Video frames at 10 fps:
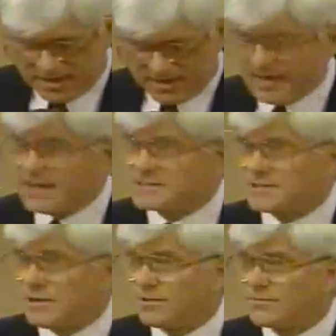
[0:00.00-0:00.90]

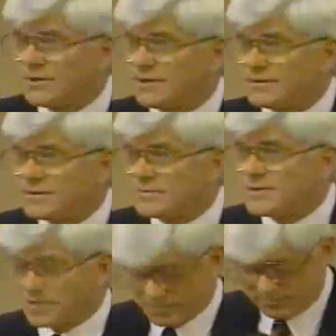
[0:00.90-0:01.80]
has called for your
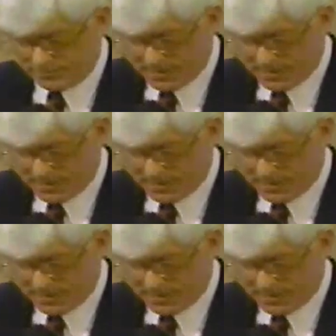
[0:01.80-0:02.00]
dismissal